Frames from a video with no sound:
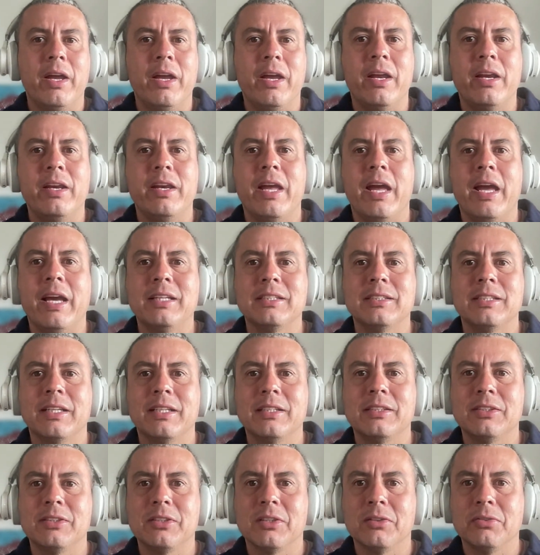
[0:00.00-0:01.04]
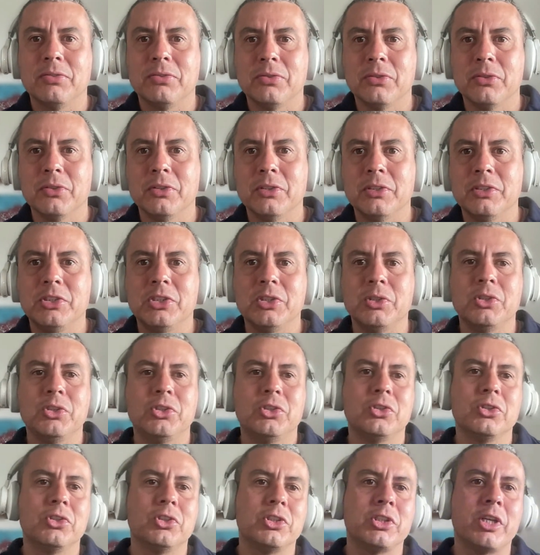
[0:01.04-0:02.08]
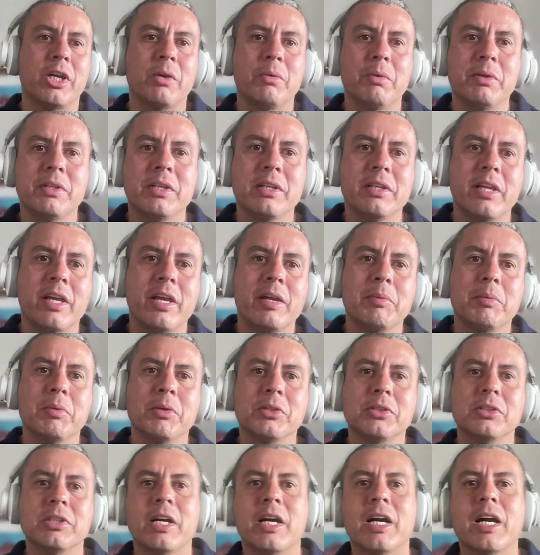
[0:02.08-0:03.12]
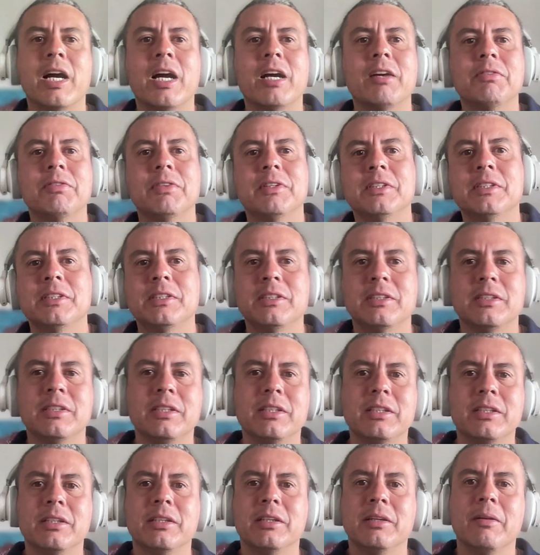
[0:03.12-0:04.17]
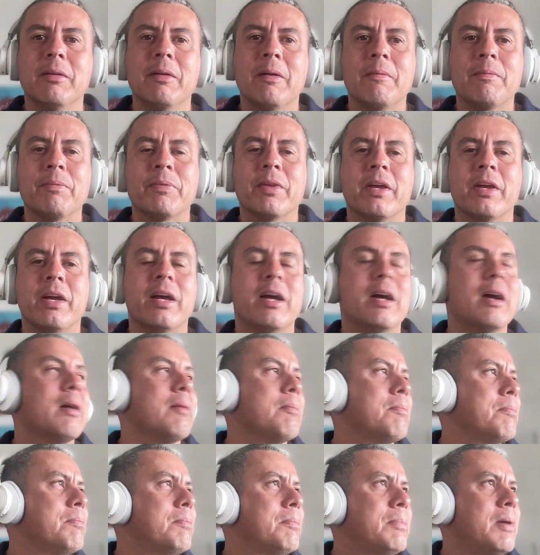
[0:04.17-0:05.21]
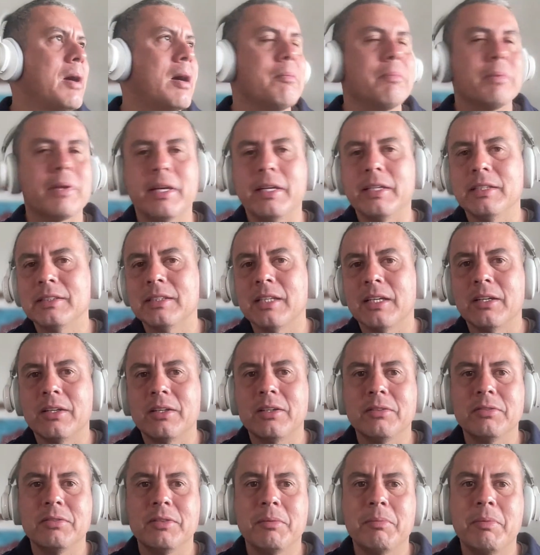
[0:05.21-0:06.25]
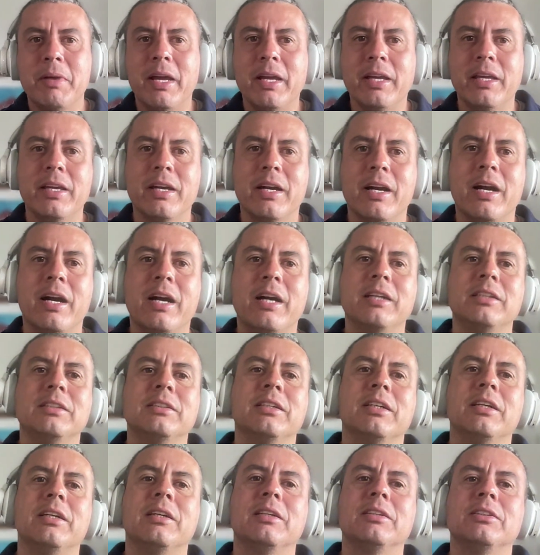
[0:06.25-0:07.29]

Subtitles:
any excess of food she used to share with the neighbors, harvest the uh, pumpkins out of the backyard.